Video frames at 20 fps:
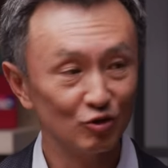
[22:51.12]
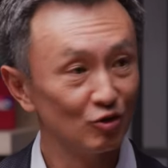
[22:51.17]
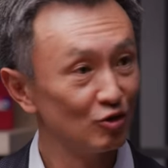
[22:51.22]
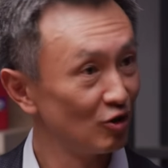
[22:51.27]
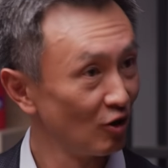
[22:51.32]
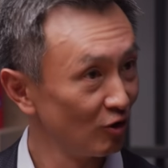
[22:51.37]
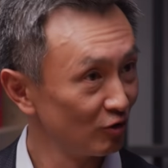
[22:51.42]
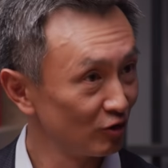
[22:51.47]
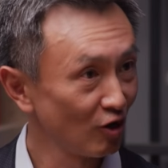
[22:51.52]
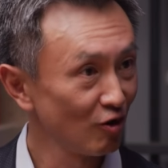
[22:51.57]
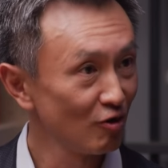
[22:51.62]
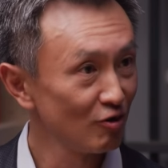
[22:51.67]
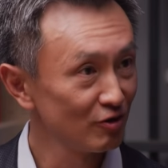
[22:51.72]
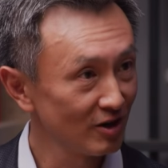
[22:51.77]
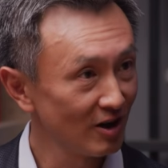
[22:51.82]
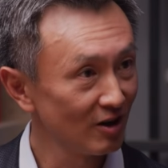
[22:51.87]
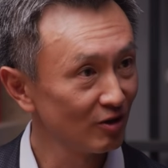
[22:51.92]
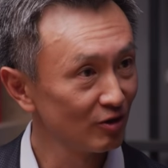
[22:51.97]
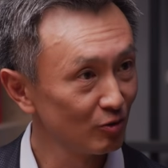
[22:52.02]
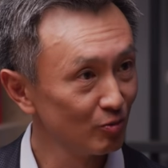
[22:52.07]
So it turns
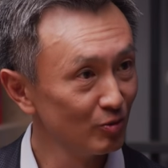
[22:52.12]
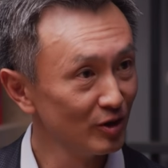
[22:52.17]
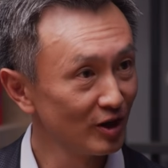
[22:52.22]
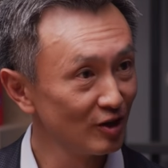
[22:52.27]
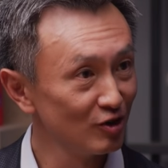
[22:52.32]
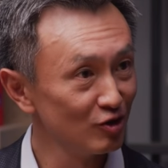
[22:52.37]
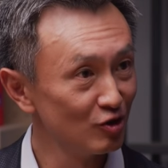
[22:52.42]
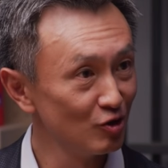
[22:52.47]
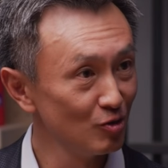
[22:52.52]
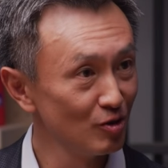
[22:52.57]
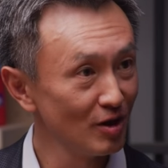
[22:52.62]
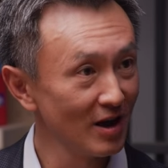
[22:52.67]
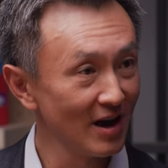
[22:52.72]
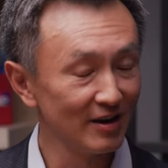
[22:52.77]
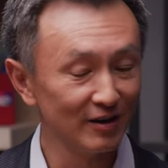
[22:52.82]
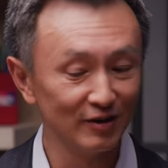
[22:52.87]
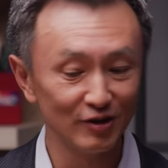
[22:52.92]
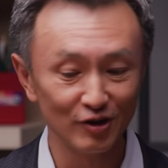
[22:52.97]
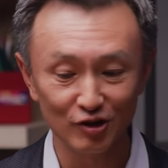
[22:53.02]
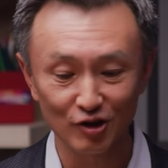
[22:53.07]
out we can do
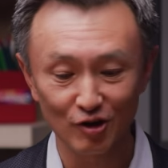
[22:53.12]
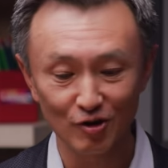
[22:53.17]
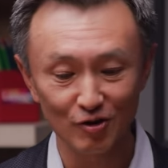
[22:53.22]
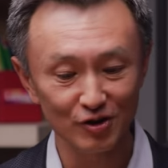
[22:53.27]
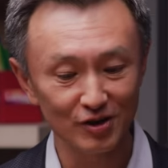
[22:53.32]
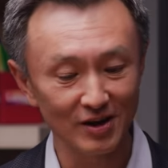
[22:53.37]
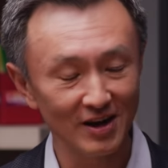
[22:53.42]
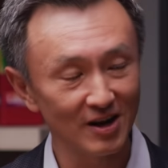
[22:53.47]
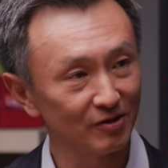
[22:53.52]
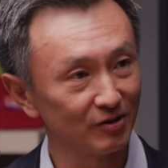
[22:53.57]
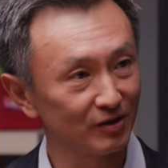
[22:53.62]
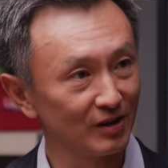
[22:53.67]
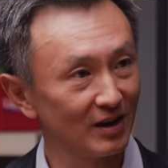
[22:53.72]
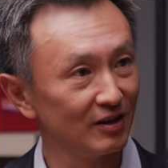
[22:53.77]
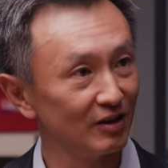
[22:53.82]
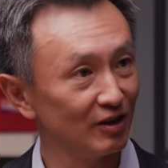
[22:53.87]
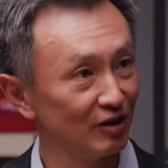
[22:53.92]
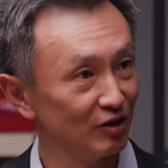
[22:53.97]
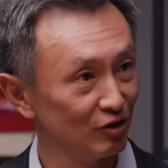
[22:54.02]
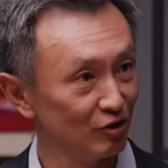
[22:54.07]
that. And it turns out
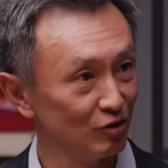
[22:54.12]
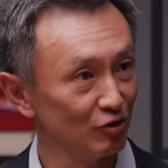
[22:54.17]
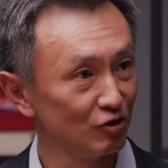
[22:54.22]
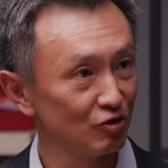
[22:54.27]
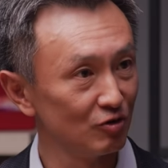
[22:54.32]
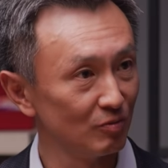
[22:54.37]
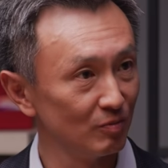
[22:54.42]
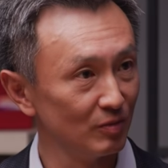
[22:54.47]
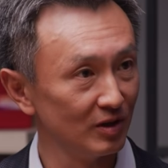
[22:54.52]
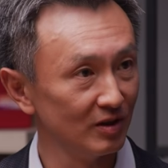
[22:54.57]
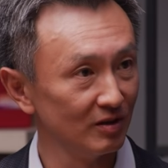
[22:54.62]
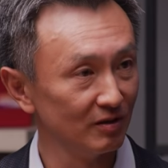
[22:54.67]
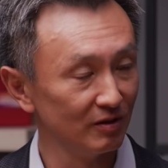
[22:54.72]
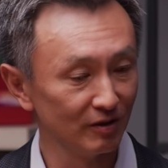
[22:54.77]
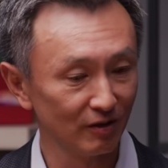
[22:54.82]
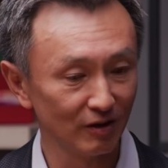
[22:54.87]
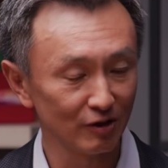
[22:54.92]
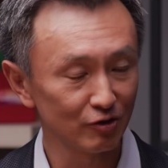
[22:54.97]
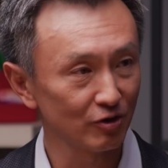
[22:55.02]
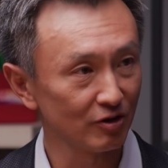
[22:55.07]
that it used to be the
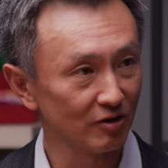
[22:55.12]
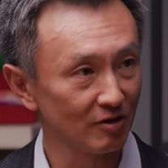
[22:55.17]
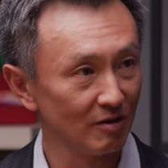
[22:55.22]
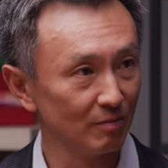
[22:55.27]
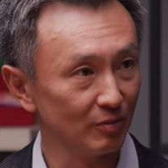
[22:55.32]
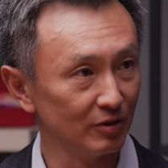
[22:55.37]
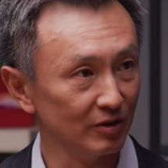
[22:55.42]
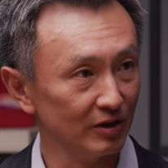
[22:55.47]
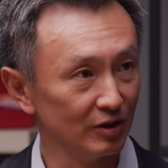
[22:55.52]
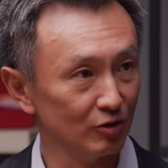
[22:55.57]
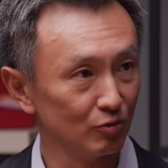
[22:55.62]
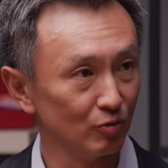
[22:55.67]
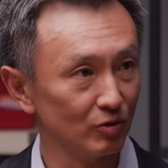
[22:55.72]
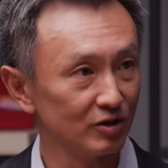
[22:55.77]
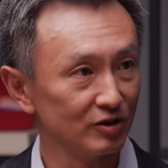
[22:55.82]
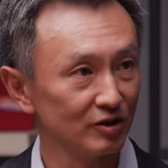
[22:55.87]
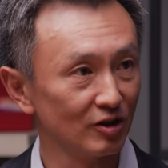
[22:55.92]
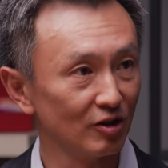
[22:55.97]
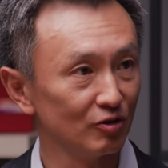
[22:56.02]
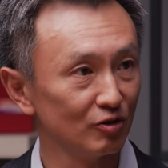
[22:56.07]
electric companies would
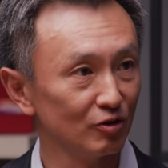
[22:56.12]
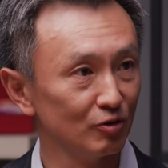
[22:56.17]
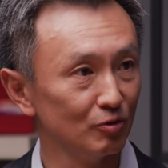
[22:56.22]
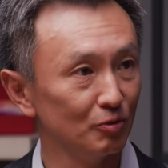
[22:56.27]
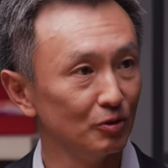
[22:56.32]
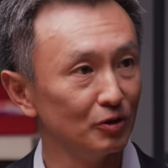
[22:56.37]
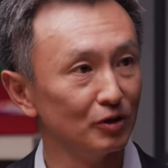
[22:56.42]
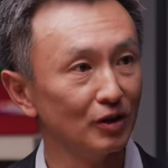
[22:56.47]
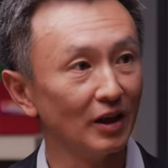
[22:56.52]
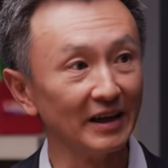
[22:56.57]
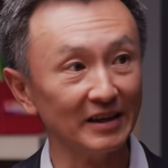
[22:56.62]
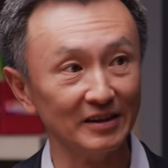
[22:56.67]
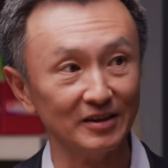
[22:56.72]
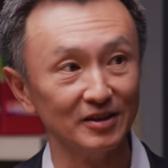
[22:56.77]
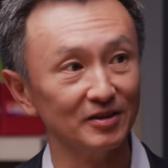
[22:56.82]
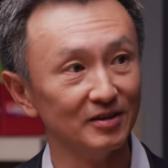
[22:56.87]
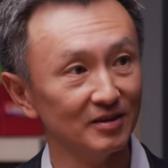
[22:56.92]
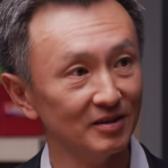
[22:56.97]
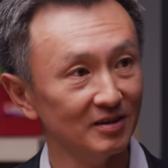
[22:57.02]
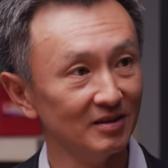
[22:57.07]
sell you
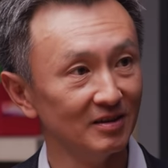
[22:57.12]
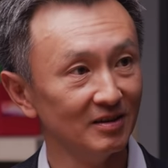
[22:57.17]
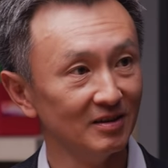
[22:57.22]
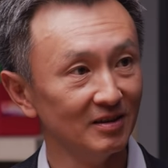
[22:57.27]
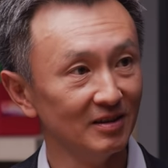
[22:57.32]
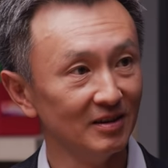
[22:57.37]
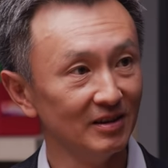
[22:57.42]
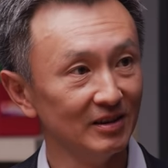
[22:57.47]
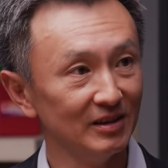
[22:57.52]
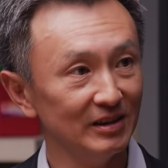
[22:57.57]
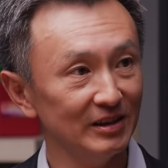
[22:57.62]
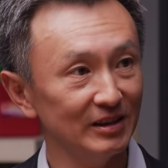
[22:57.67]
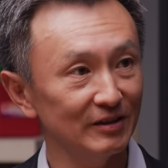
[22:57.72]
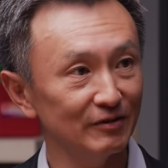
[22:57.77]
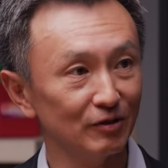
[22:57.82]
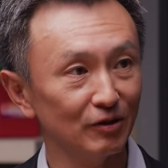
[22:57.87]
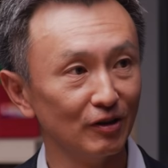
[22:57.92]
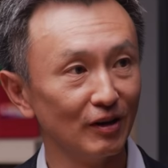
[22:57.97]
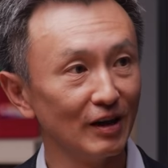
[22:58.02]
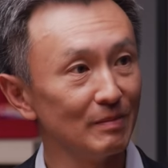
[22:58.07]
light. And if
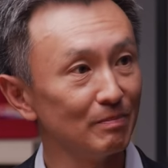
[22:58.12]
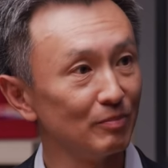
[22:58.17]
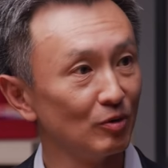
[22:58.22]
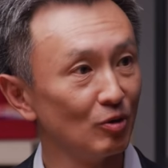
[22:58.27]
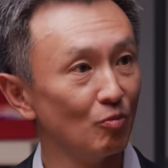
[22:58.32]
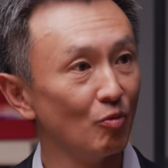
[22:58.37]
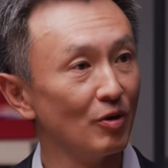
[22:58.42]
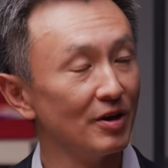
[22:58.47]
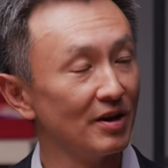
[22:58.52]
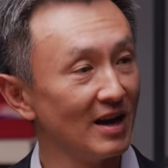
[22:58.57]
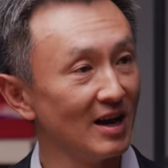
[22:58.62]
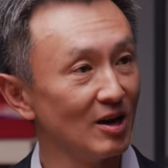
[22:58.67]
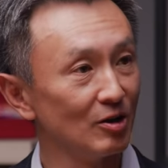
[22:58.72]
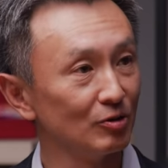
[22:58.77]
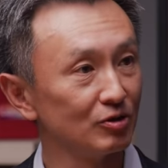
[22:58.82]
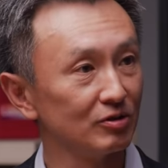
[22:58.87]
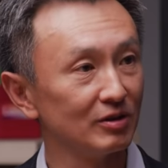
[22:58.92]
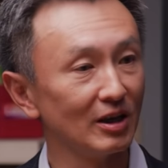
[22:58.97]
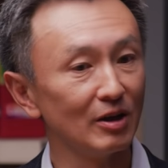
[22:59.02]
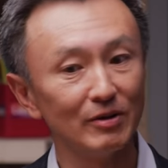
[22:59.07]
the light bulb went
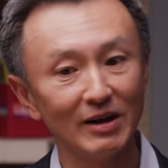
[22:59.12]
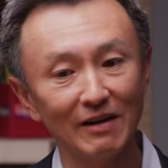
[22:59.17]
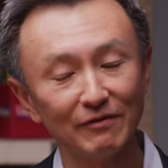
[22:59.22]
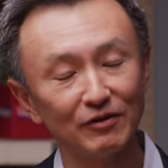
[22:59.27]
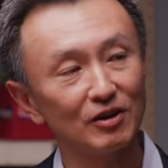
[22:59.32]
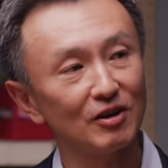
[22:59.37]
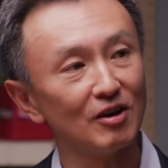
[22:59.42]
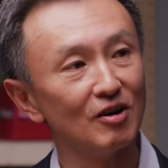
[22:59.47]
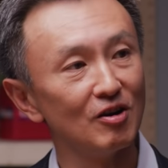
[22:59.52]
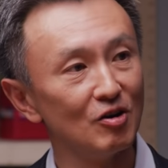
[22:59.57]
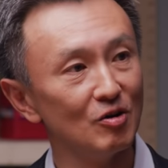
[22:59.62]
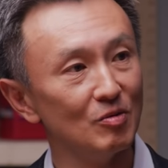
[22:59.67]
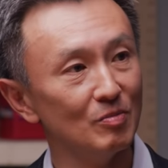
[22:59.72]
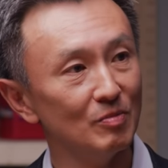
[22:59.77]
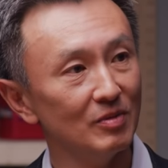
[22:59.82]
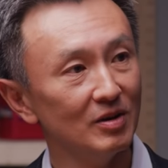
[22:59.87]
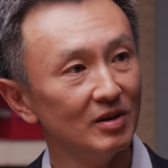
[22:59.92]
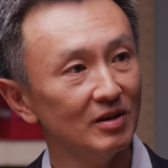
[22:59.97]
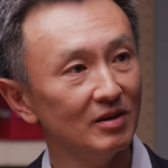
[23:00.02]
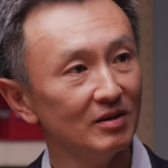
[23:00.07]
out, they would have to
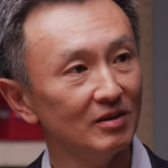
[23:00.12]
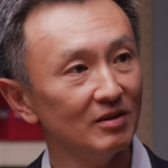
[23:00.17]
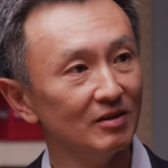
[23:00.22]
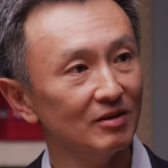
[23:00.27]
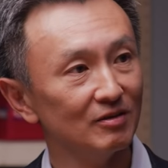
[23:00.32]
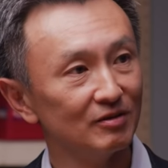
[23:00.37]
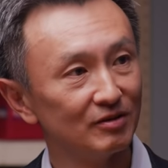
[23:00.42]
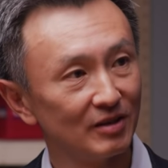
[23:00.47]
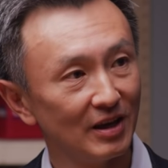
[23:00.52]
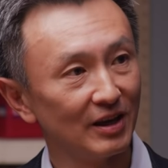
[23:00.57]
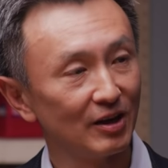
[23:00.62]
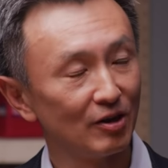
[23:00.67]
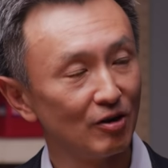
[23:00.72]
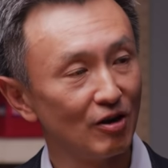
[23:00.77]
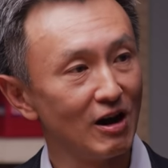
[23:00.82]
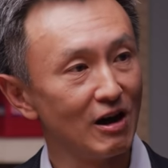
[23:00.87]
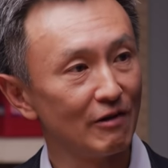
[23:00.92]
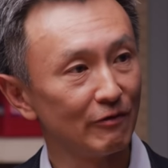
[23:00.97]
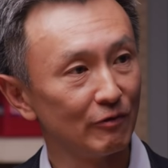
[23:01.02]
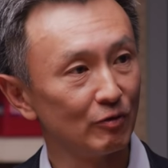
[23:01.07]
come take it
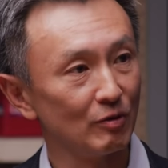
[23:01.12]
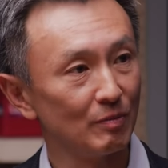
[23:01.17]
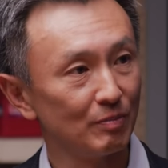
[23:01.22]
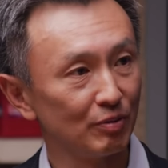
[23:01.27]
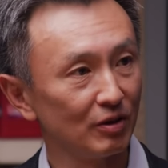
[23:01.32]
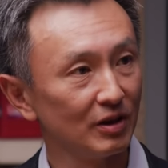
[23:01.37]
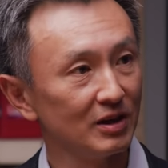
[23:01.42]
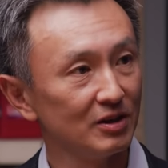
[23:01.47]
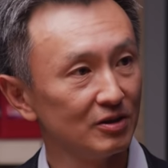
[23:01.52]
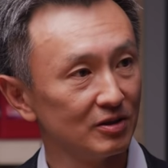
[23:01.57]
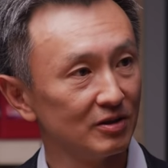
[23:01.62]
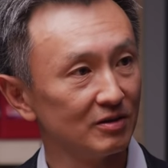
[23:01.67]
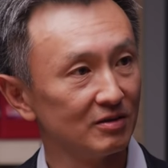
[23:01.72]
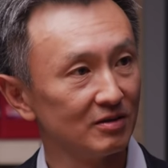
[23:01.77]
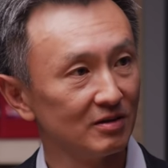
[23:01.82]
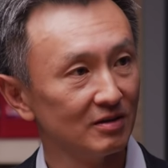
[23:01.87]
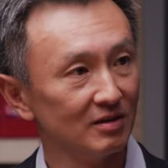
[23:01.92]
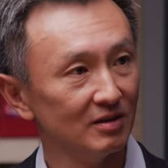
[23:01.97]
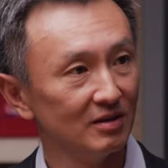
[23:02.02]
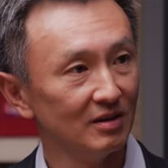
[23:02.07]
off and replace
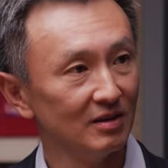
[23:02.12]
it.